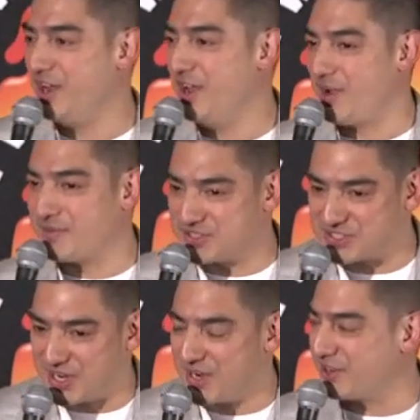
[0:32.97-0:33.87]
I'm going to
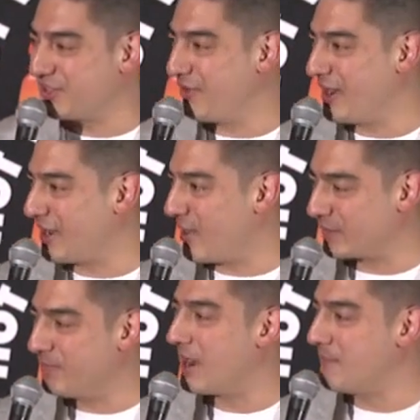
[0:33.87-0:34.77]
stay under the radar with
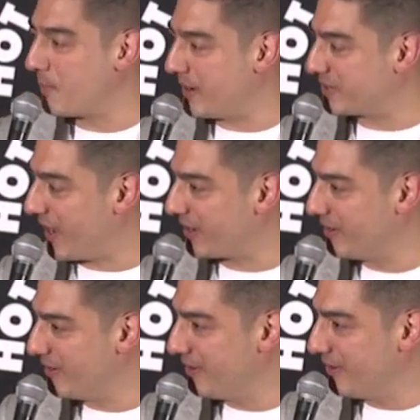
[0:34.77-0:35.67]
my moped gang.
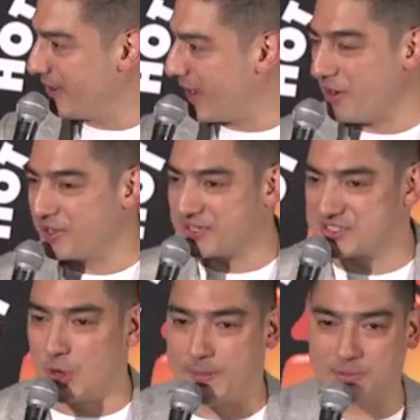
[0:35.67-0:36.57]
I'm only going to
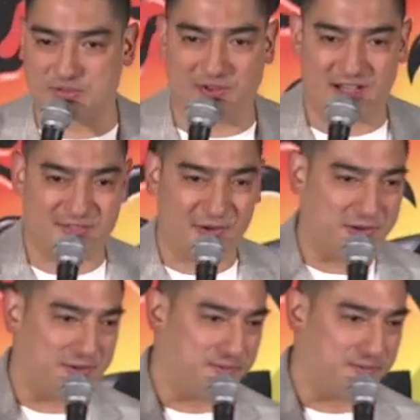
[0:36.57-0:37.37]
steal people's fast food.